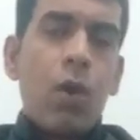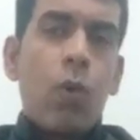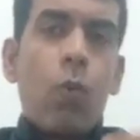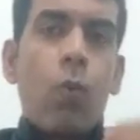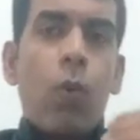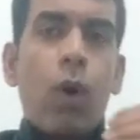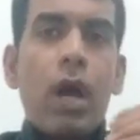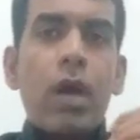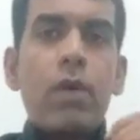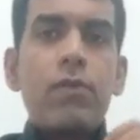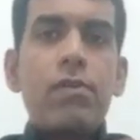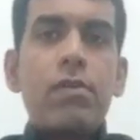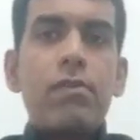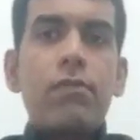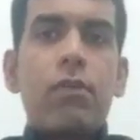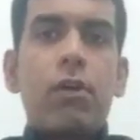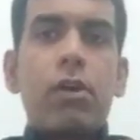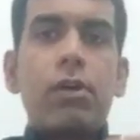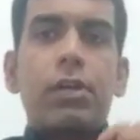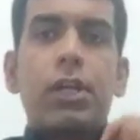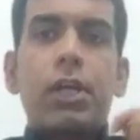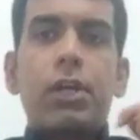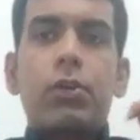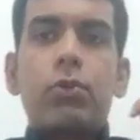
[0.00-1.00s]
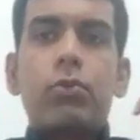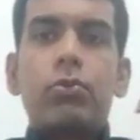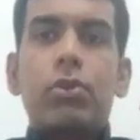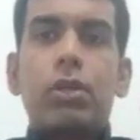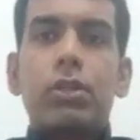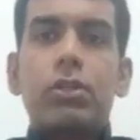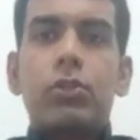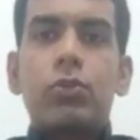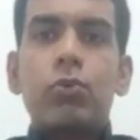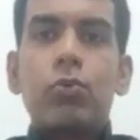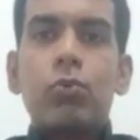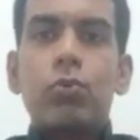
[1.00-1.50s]
Why we wanted
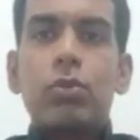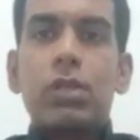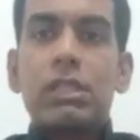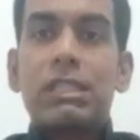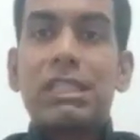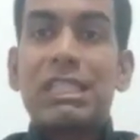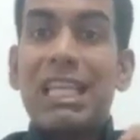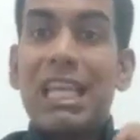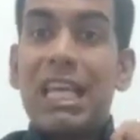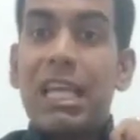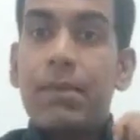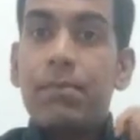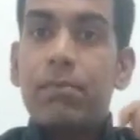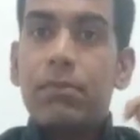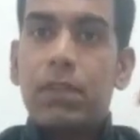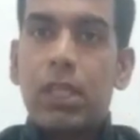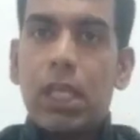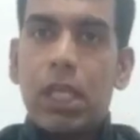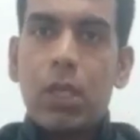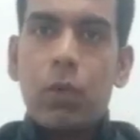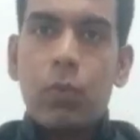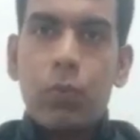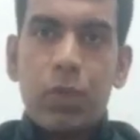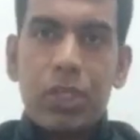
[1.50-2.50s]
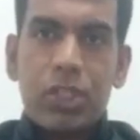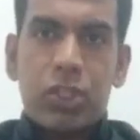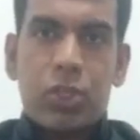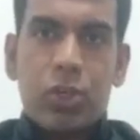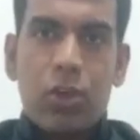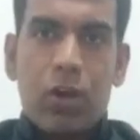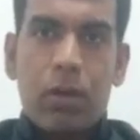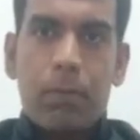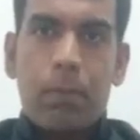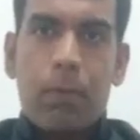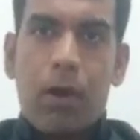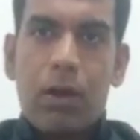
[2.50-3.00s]
to do the same thing which
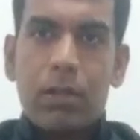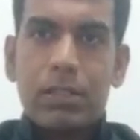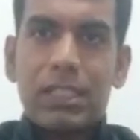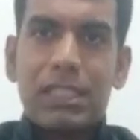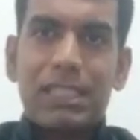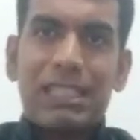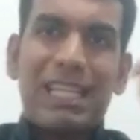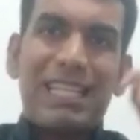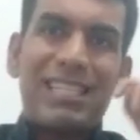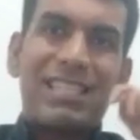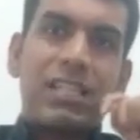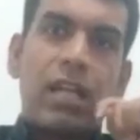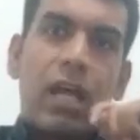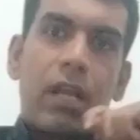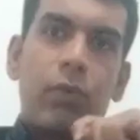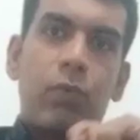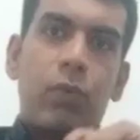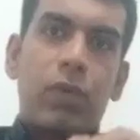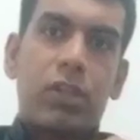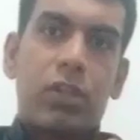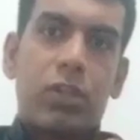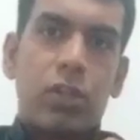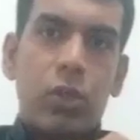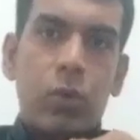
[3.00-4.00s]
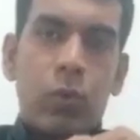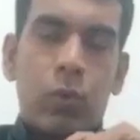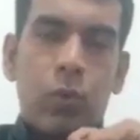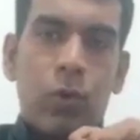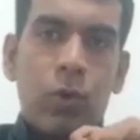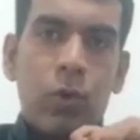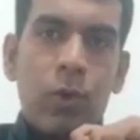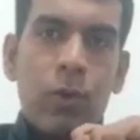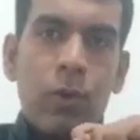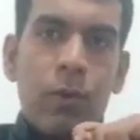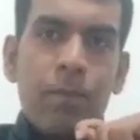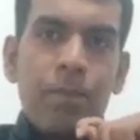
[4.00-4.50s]
your bosses has done with
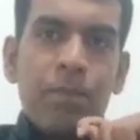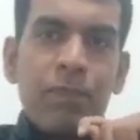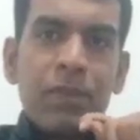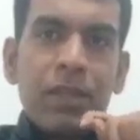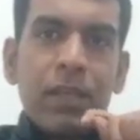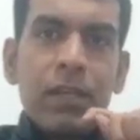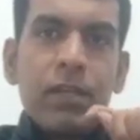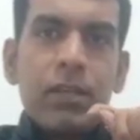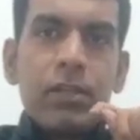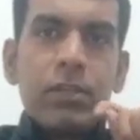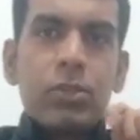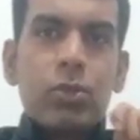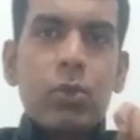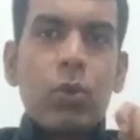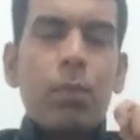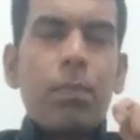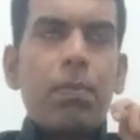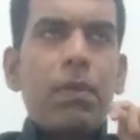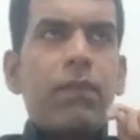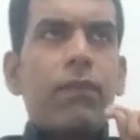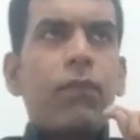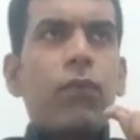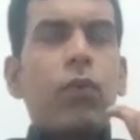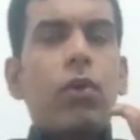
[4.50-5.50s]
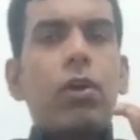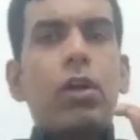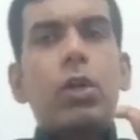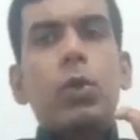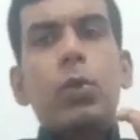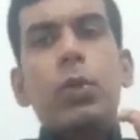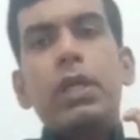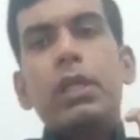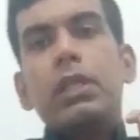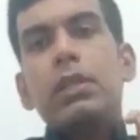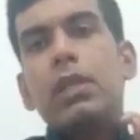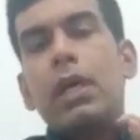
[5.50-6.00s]
you? So before
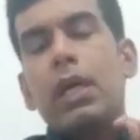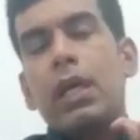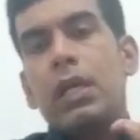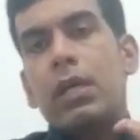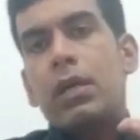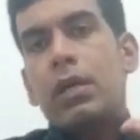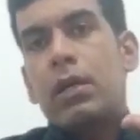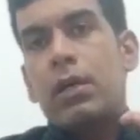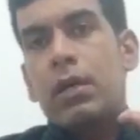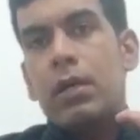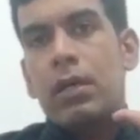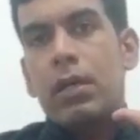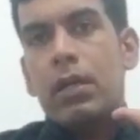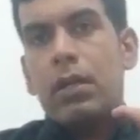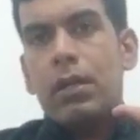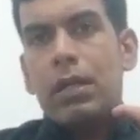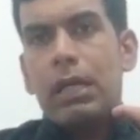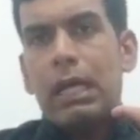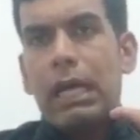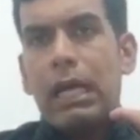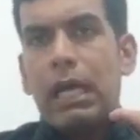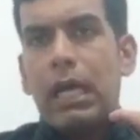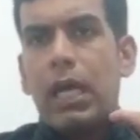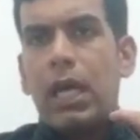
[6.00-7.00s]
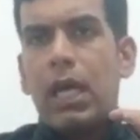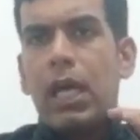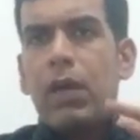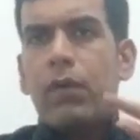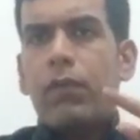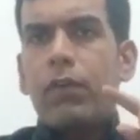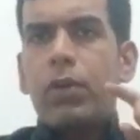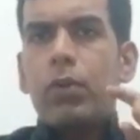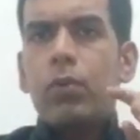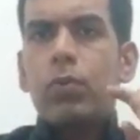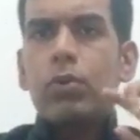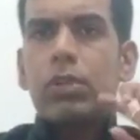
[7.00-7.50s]
doing the anger,
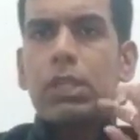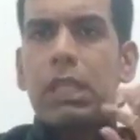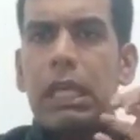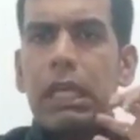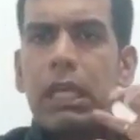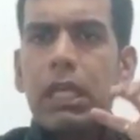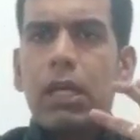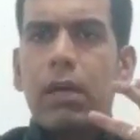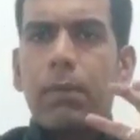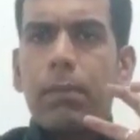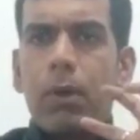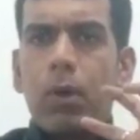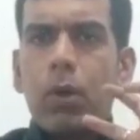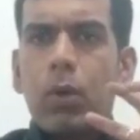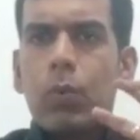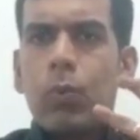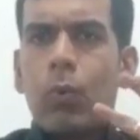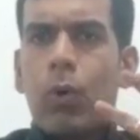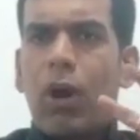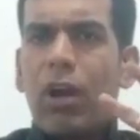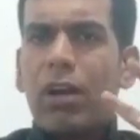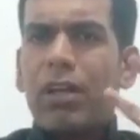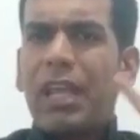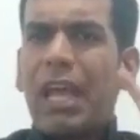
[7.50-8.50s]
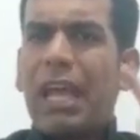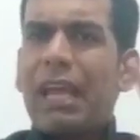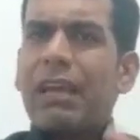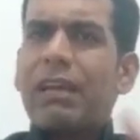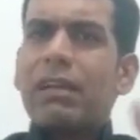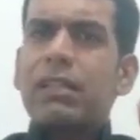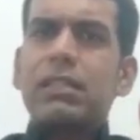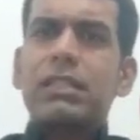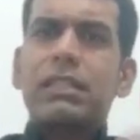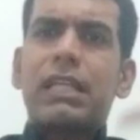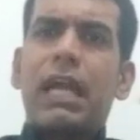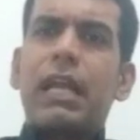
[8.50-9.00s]
ever you think about what
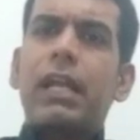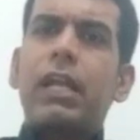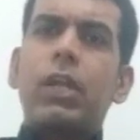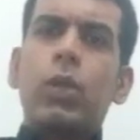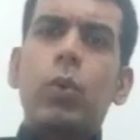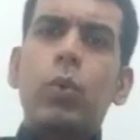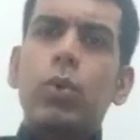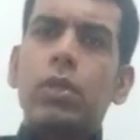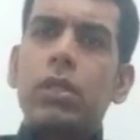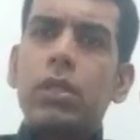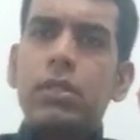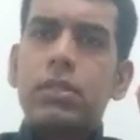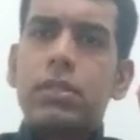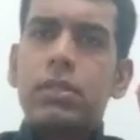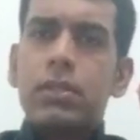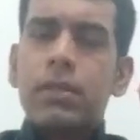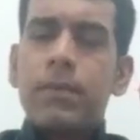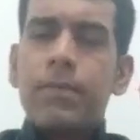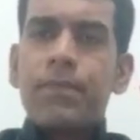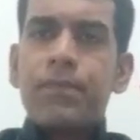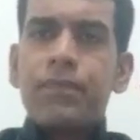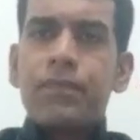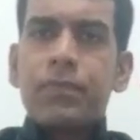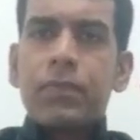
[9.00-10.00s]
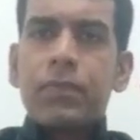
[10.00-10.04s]
angers can do this?